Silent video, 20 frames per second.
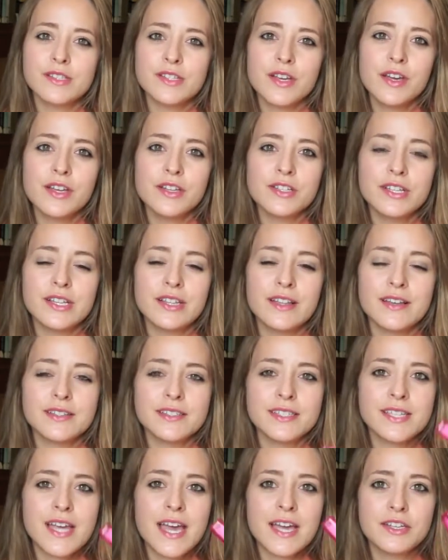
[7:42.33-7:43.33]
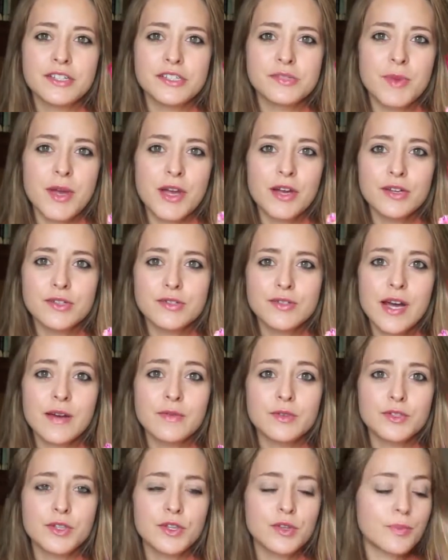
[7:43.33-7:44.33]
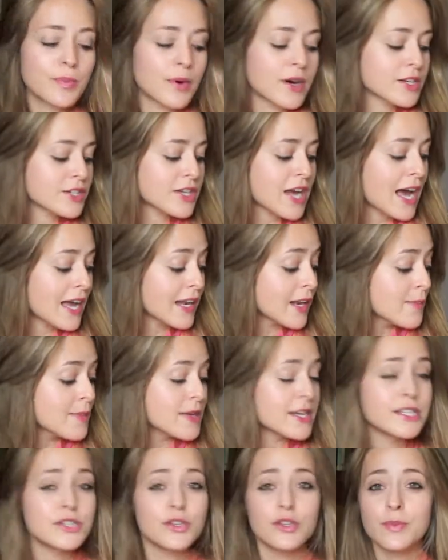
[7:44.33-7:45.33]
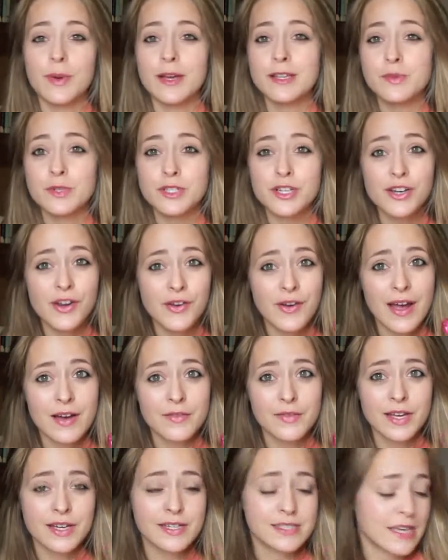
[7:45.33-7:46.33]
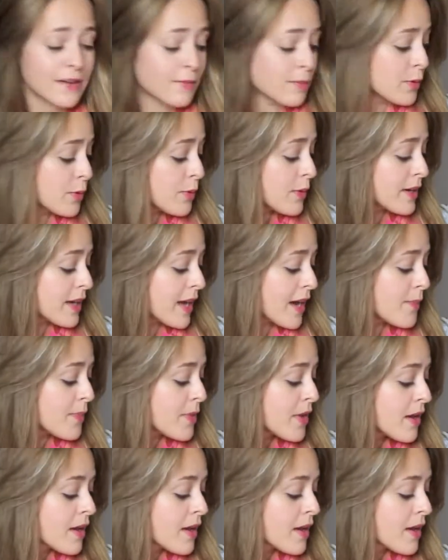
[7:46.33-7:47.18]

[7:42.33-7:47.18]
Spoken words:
so I usually like to take just my own travel toothbrush and a mini toothpaste, which I don't have yet because I haven't bought one yet.